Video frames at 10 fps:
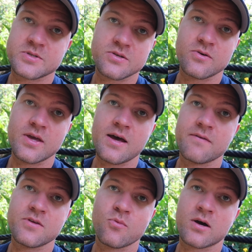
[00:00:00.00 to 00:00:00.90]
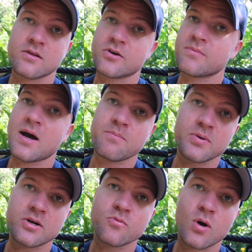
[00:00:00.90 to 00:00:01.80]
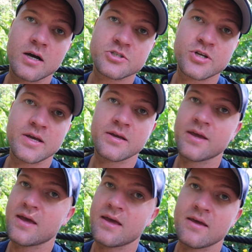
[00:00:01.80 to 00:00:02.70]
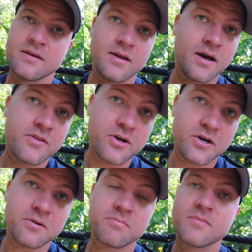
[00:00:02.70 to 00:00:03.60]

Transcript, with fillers: So yeah, if you wanna learn about bird watching and other